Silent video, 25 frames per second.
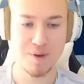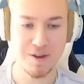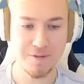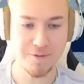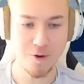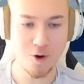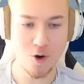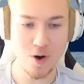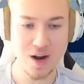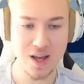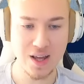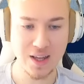
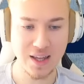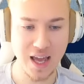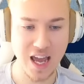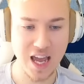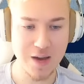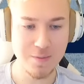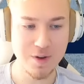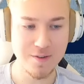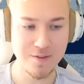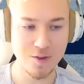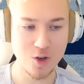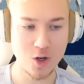Before the
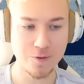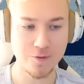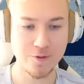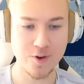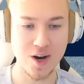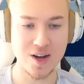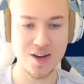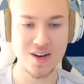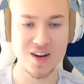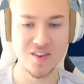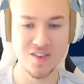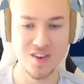game, we would have
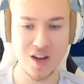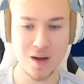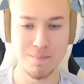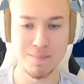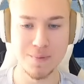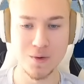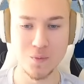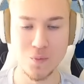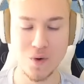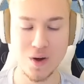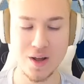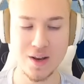gone
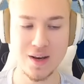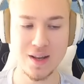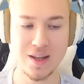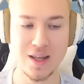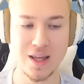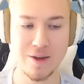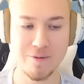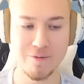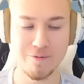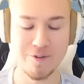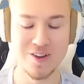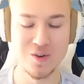number one
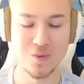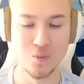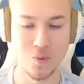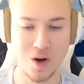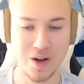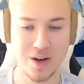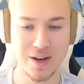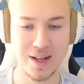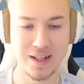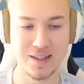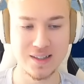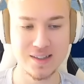if we
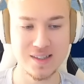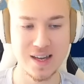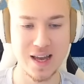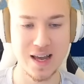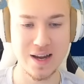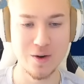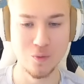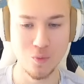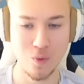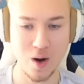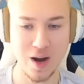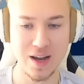won it.
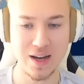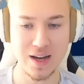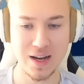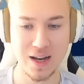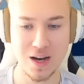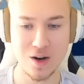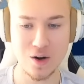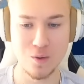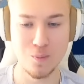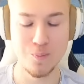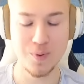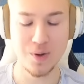And right
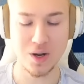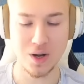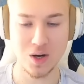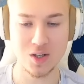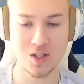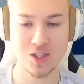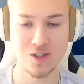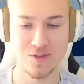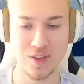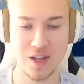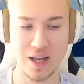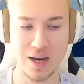now,
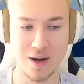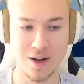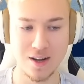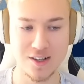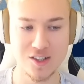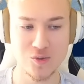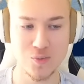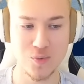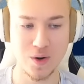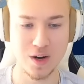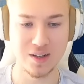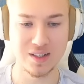because of that
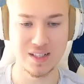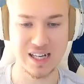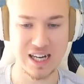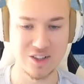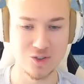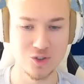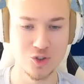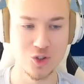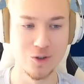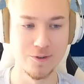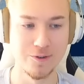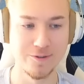loss, we are
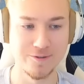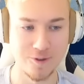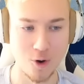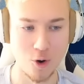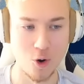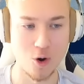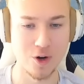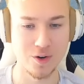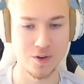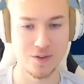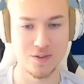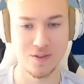down to
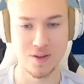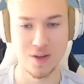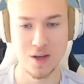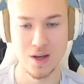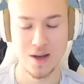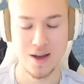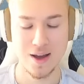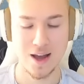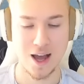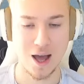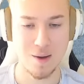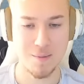fourth.
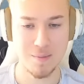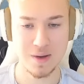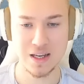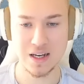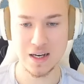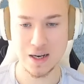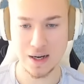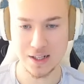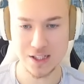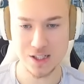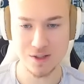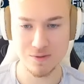I
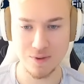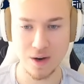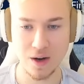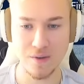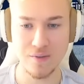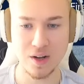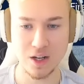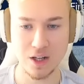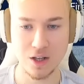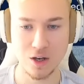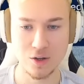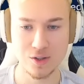mean, it is
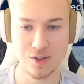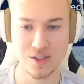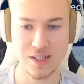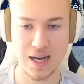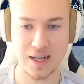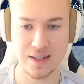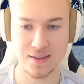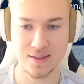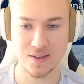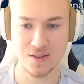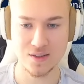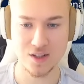very close
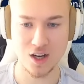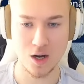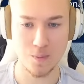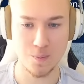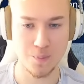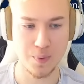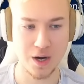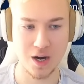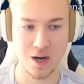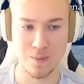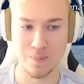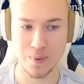at the
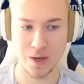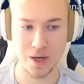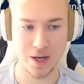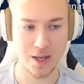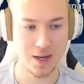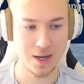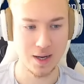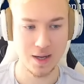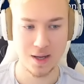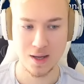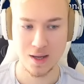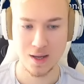top here,
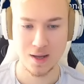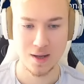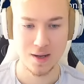but